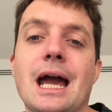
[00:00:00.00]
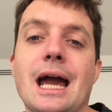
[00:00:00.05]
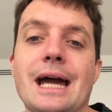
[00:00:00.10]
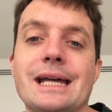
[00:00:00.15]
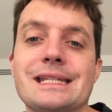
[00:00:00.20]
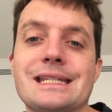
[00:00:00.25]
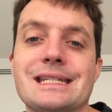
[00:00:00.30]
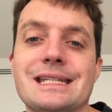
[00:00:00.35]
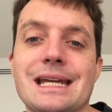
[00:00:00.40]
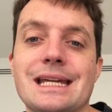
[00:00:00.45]

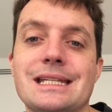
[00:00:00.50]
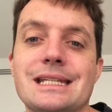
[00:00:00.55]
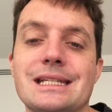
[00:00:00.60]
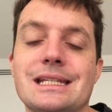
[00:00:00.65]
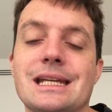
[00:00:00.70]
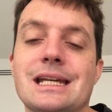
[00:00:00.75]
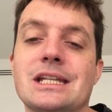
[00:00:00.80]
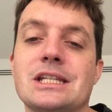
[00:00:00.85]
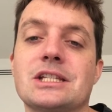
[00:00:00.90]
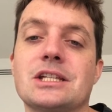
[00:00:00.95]
and
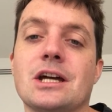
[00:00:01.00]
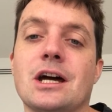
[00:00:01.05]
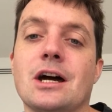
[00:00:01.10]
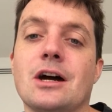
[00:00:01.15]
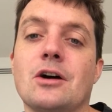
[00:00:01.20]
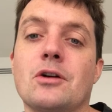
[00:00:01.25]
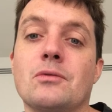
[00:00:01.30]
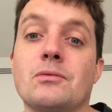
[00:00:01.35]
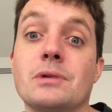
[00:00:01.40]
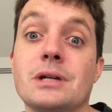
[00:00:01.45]
stated its
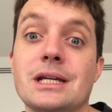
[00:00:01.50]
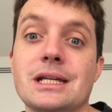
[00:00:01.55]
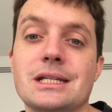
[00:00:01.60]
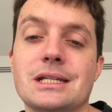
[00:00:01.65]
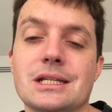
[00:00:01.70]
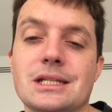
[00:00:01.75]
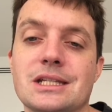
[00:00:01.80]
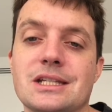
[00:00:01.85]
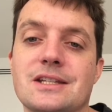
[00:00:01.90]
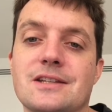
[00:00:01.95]

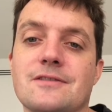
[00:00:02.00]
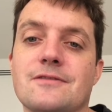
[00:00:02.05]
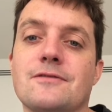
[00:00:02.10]
reasons